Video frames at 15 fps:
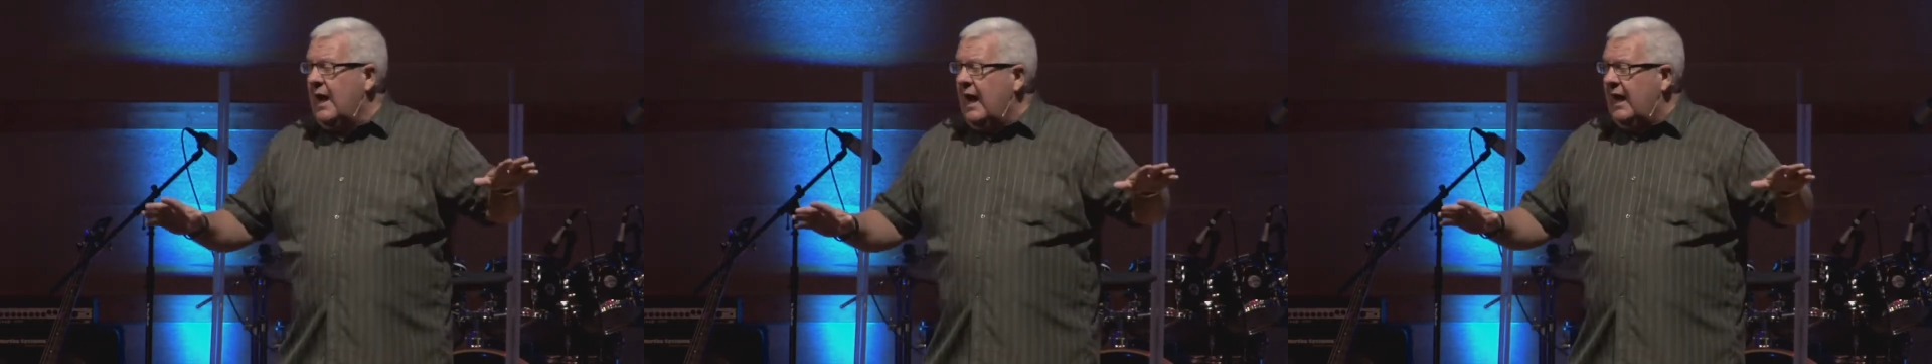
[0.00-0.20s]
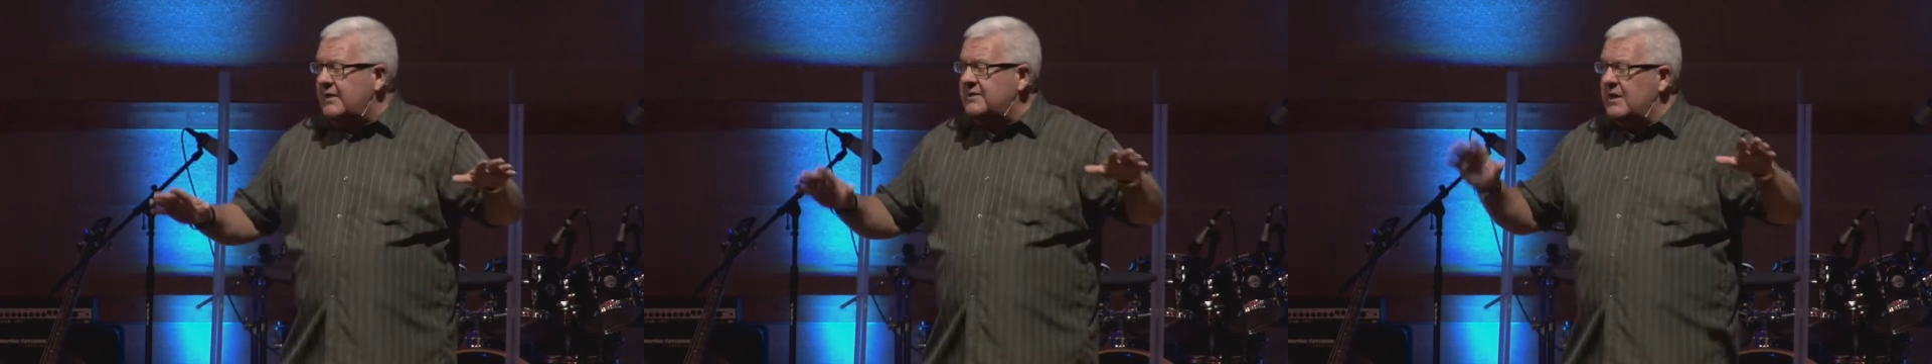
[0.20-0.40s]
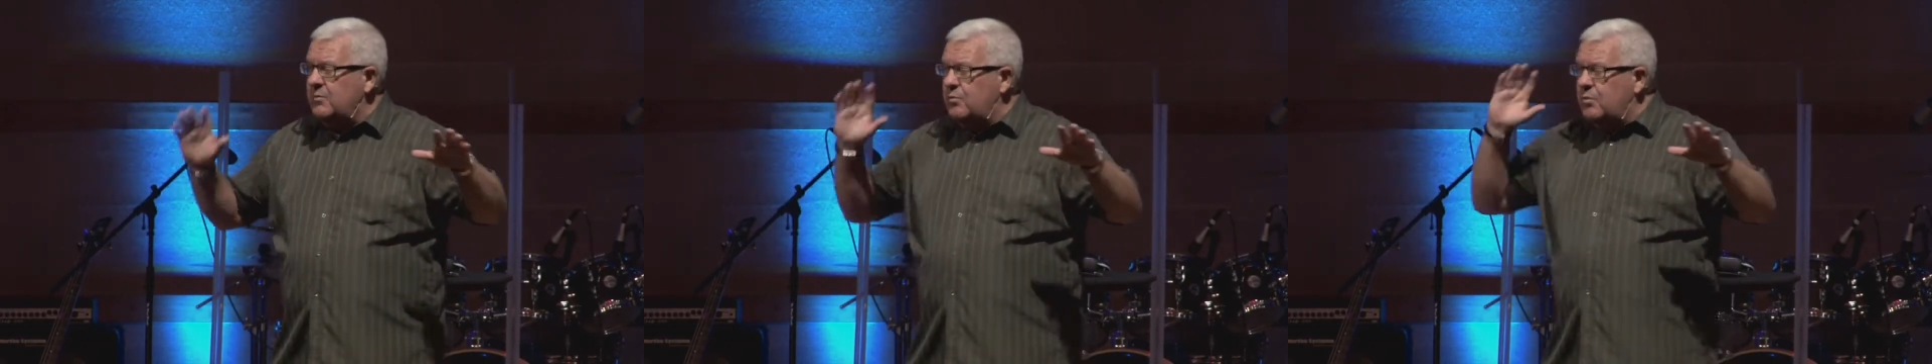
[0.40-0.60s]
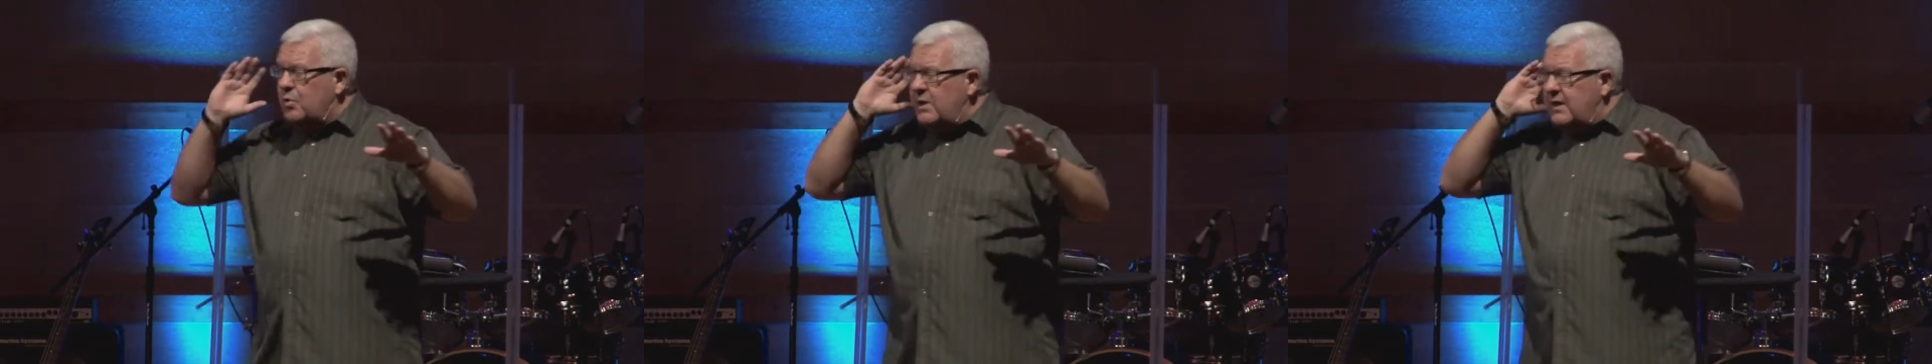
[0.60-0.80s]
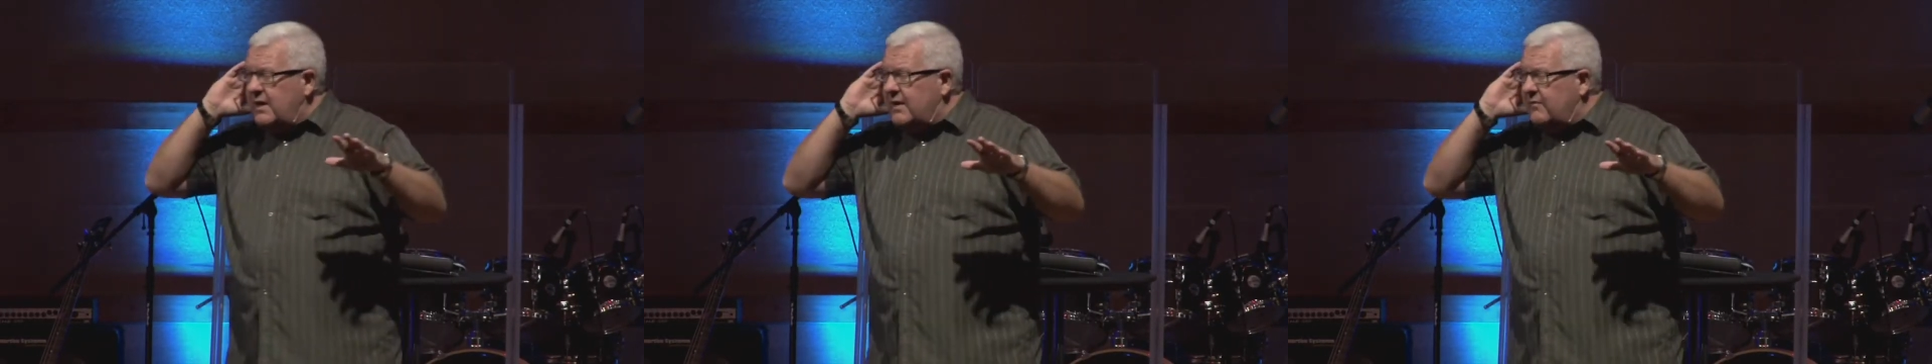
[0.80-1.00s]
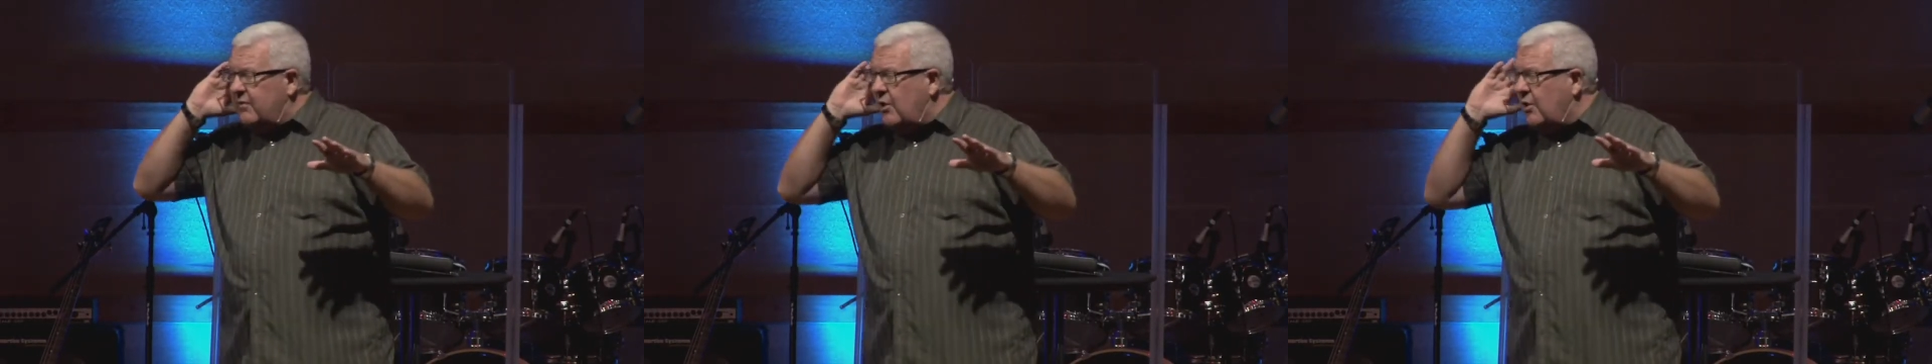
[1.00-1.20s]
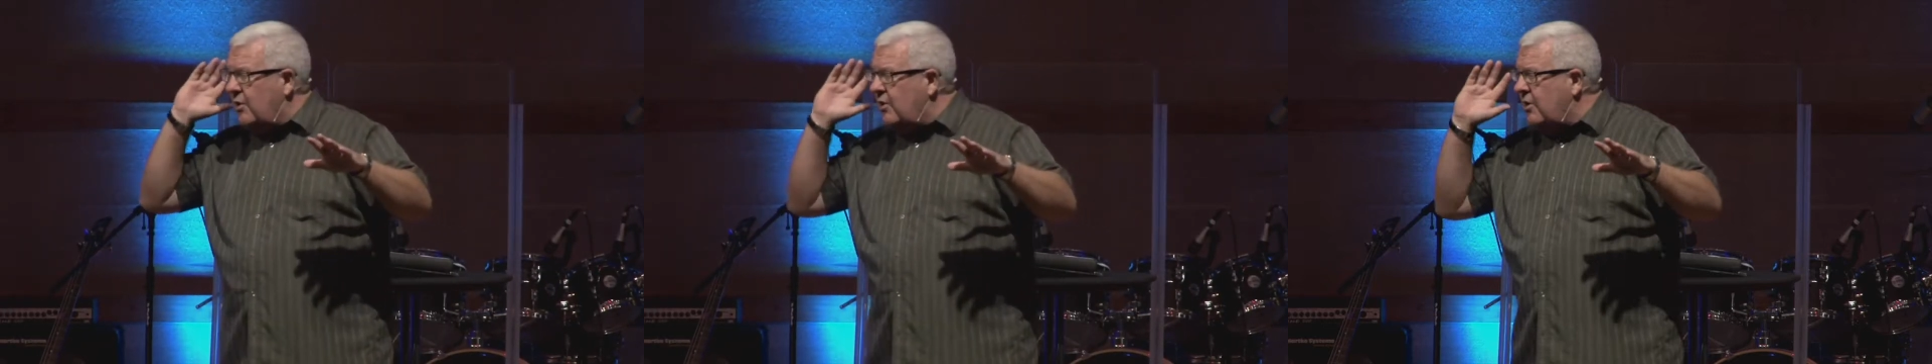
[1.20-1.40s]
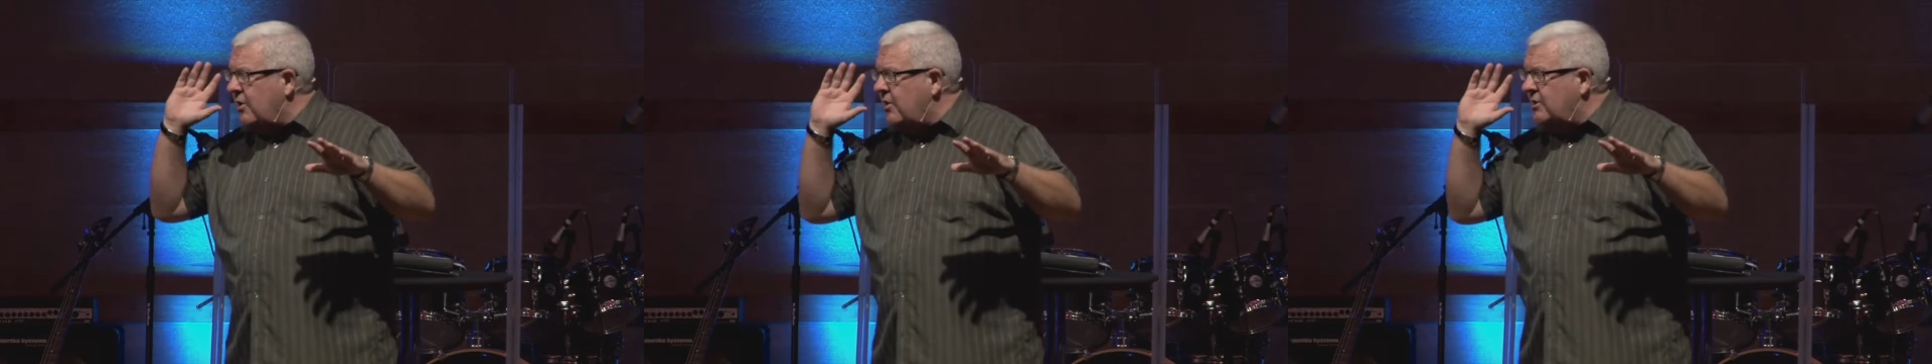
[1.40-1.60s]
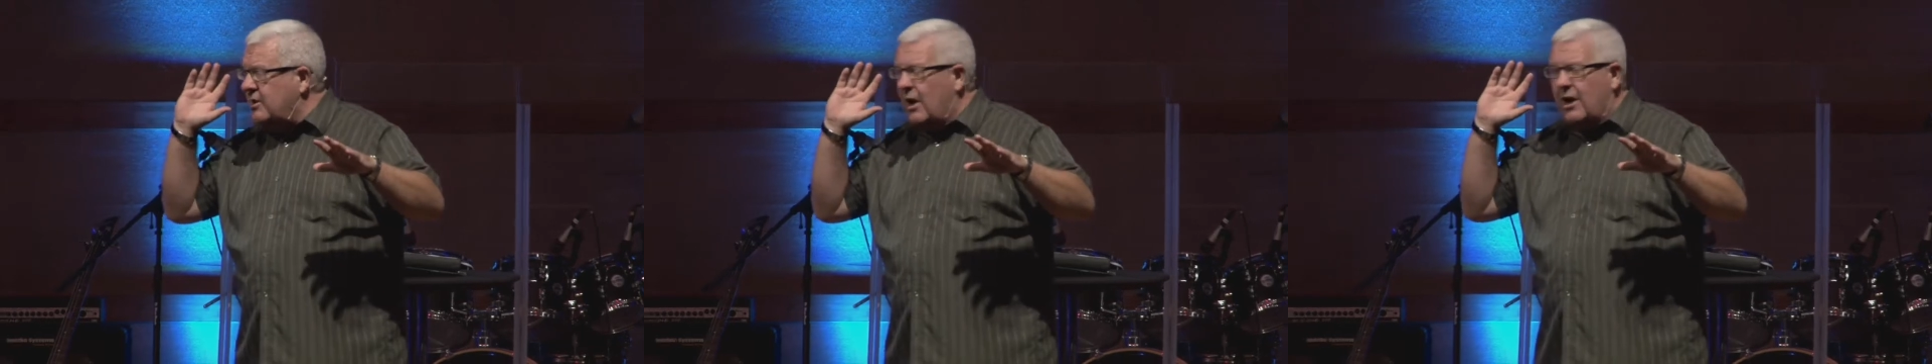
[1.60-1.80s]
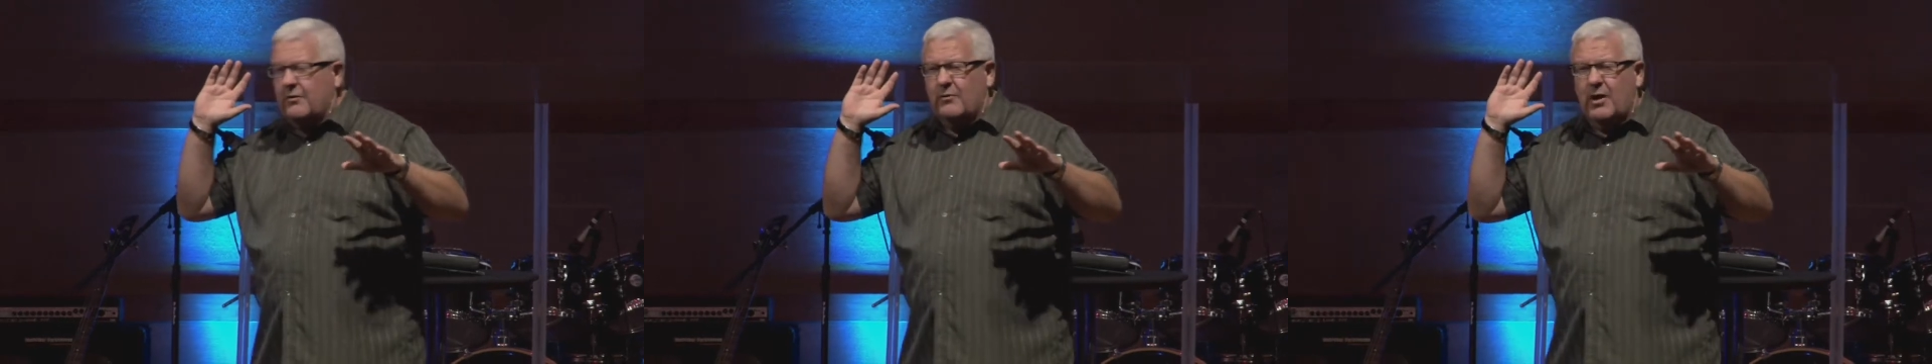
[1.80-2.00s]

and that we have heard of